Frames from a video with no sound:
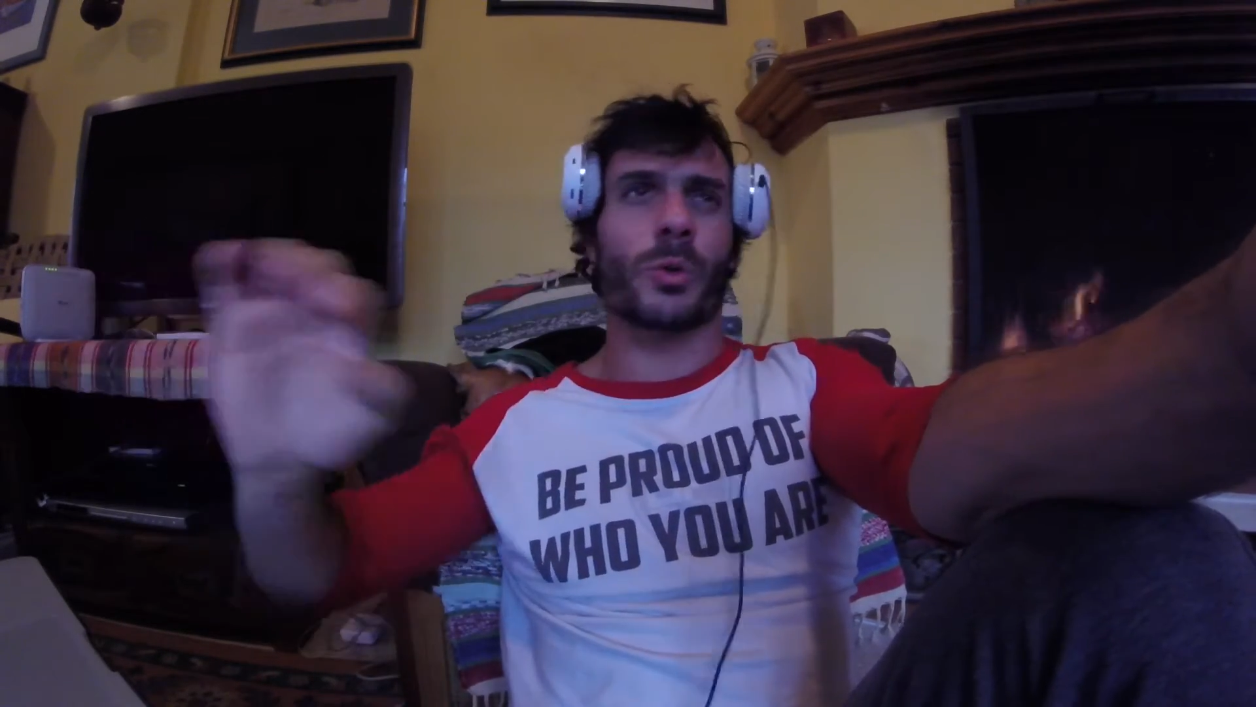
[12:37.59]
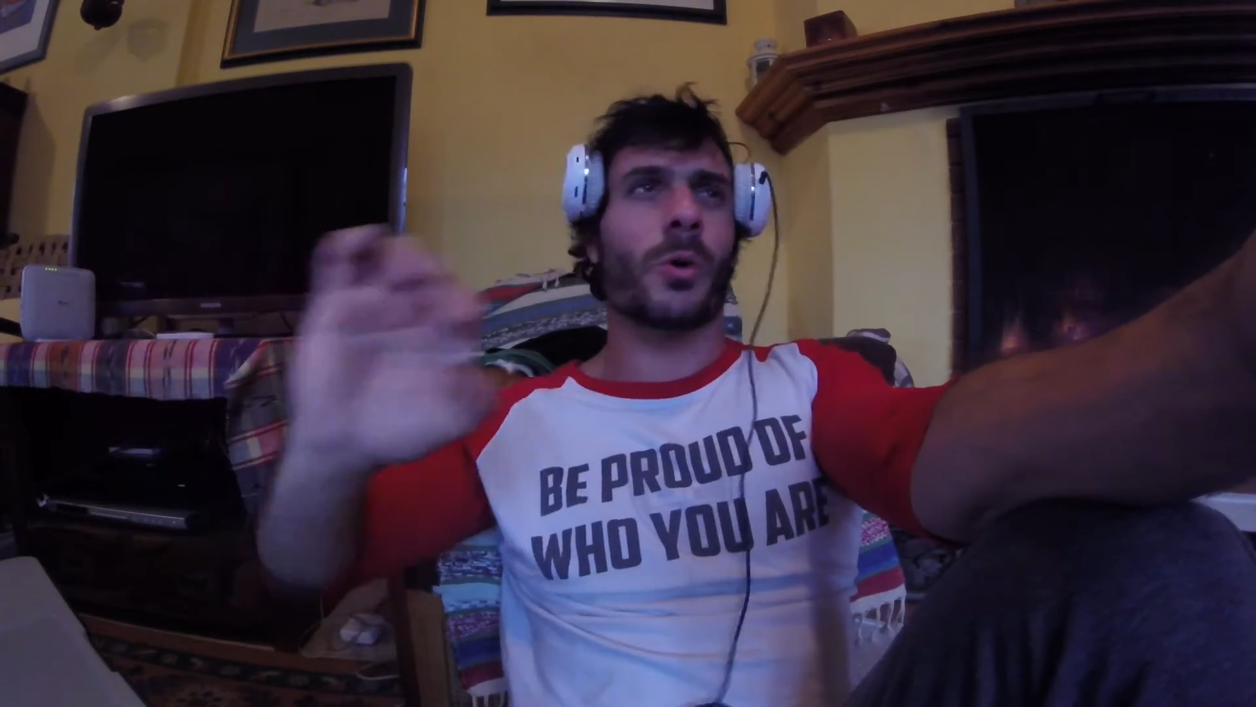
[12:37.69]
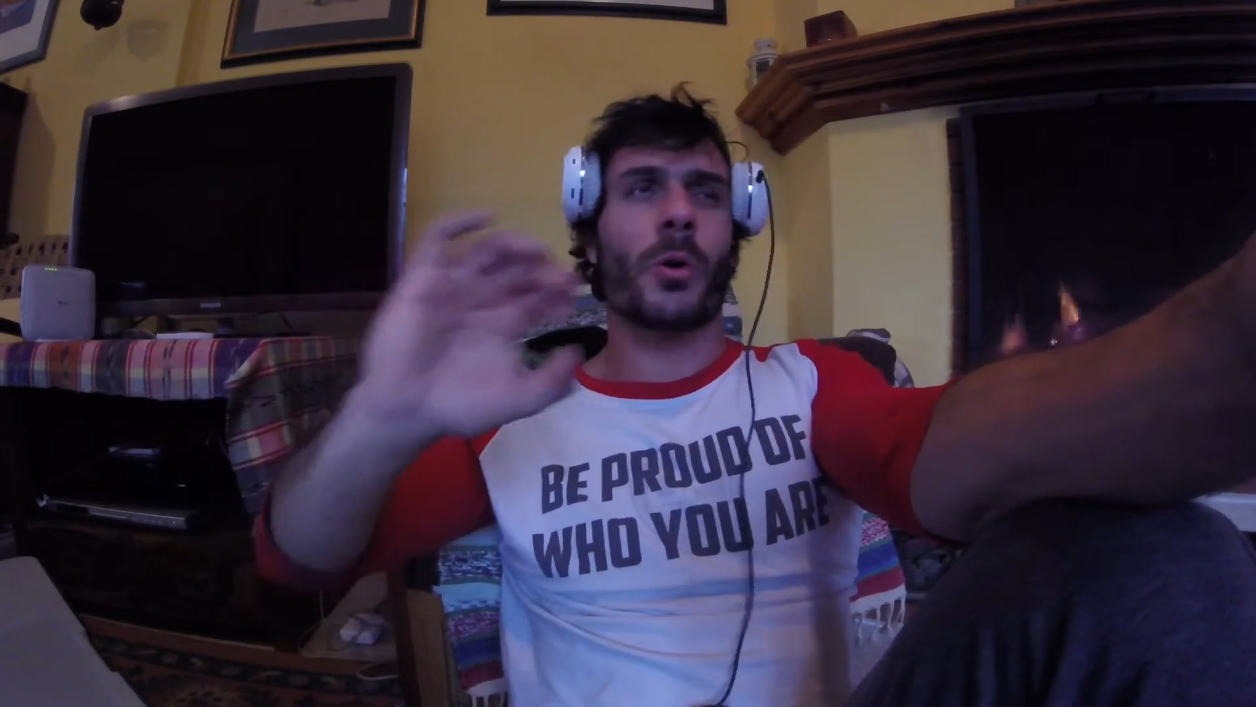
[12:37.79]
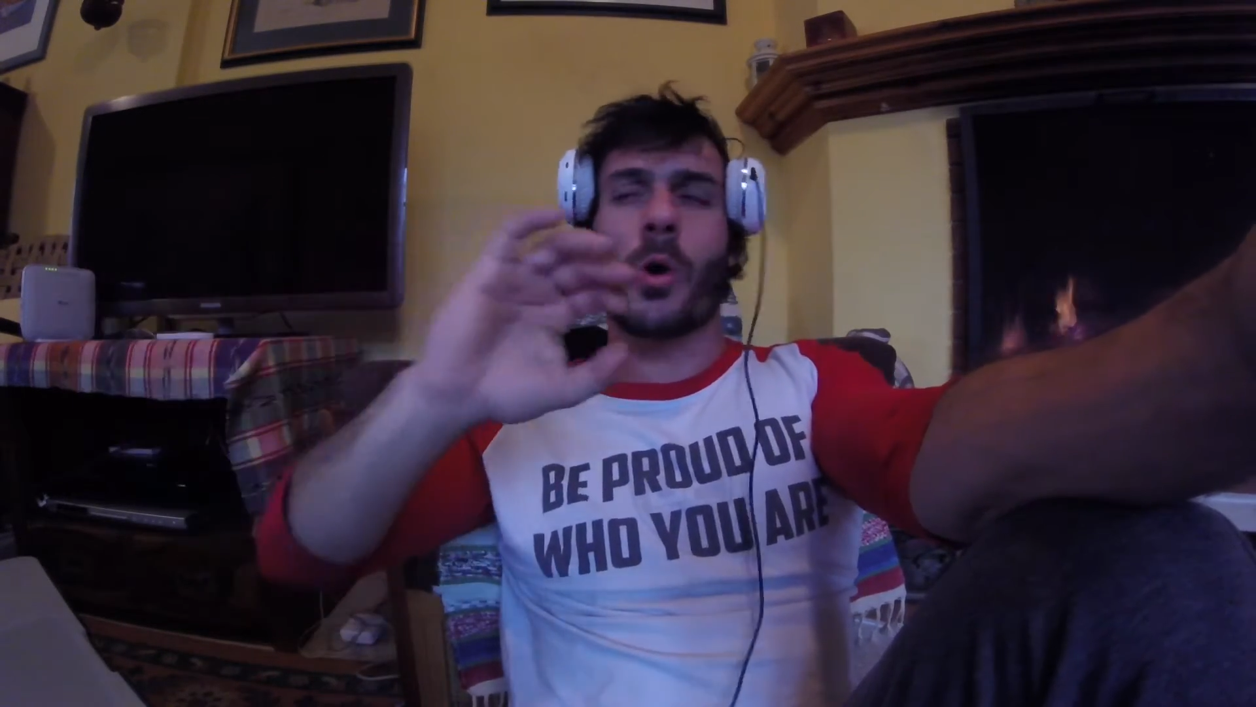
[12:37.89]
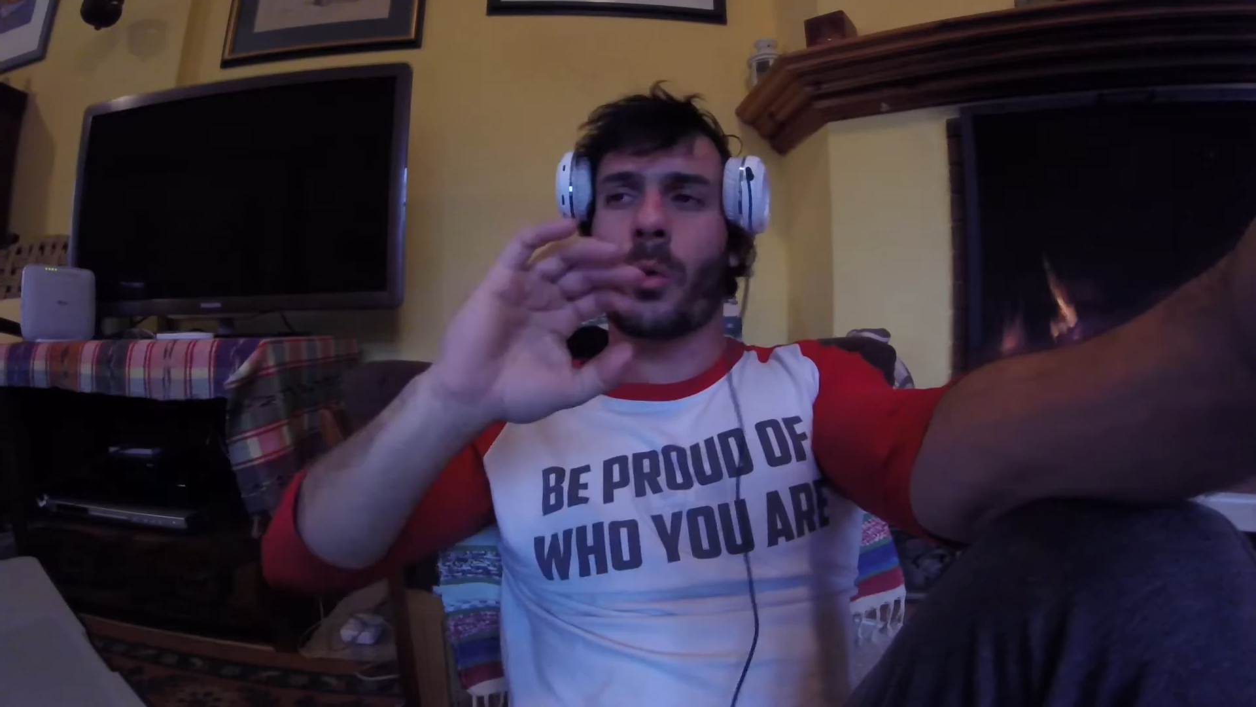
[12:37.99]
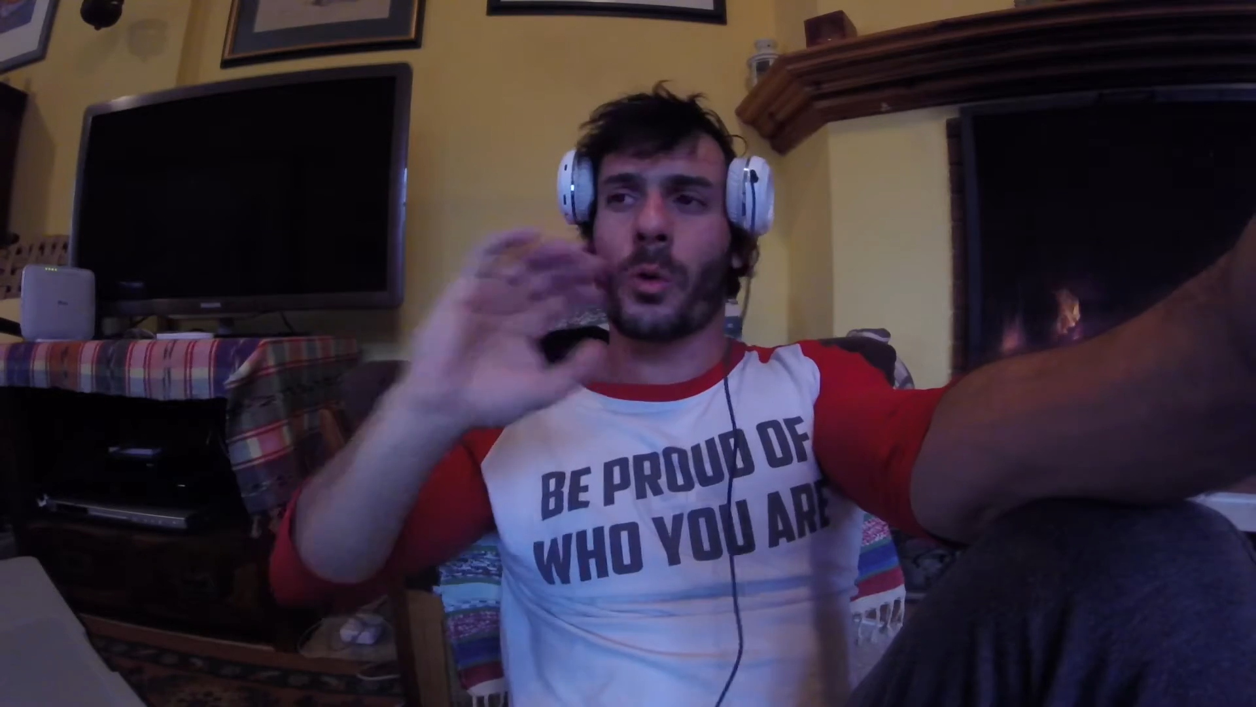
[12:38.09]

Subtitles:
or